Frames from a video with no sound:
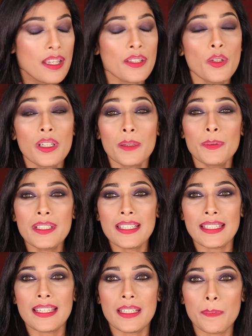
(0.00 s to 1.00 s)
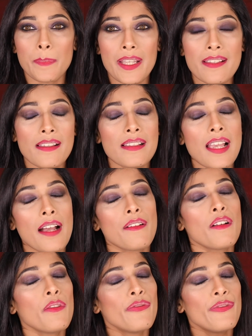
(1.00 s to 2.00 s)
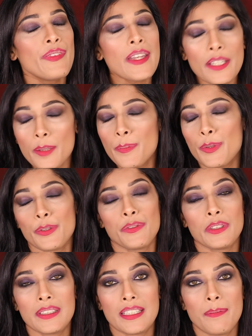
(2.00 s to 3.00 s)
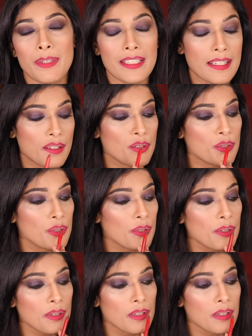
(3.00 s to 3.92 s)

Now Urban Decay lip pencils have a very beautiful creamy texture.